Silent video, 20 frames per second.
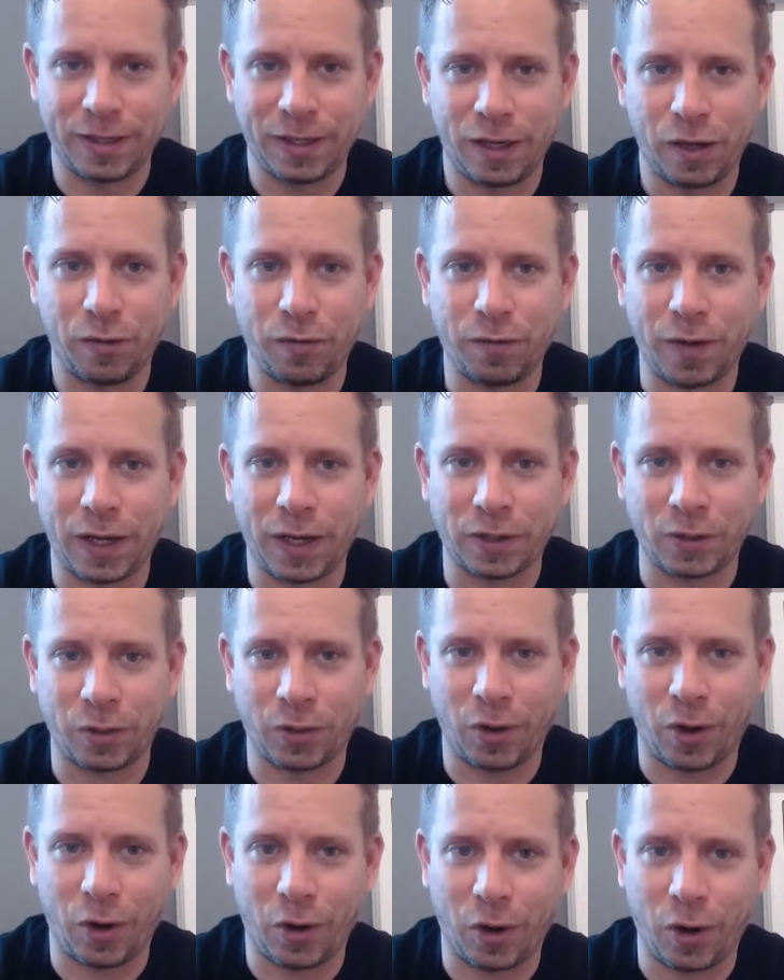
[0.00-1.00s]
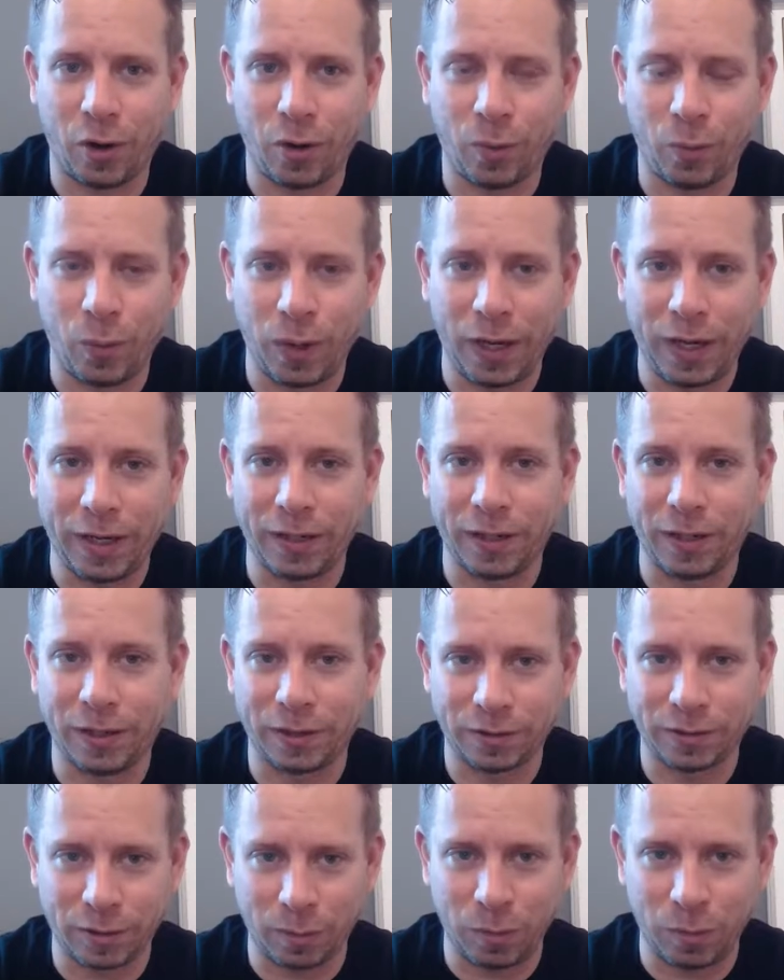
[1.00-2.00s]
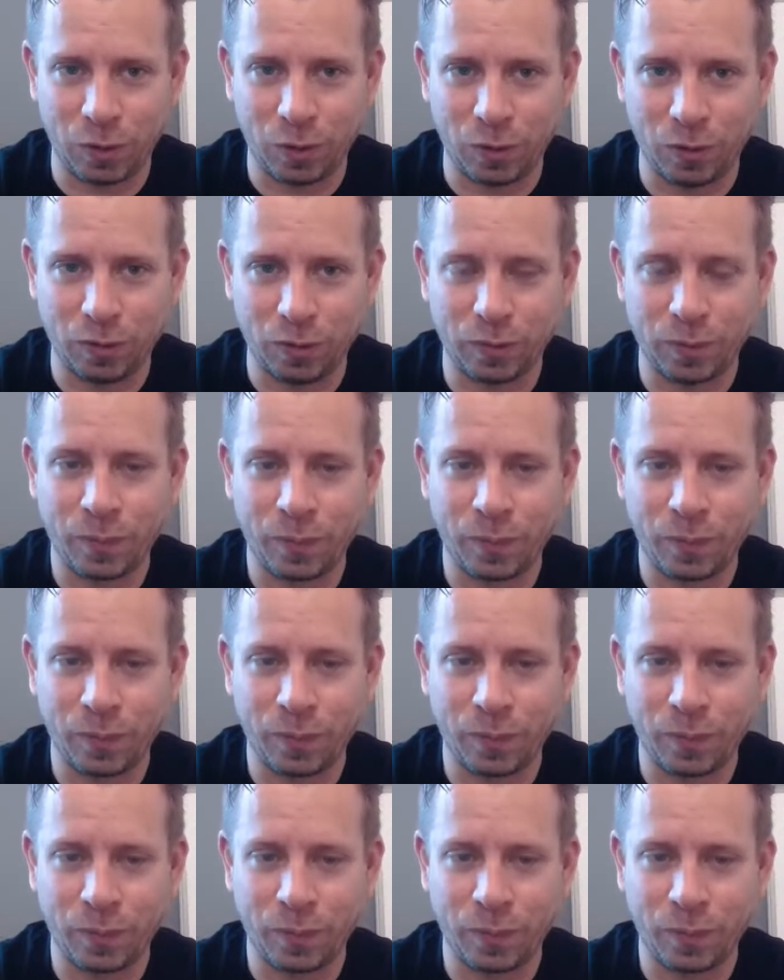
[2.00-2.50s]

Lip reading: effect on our willingness to move.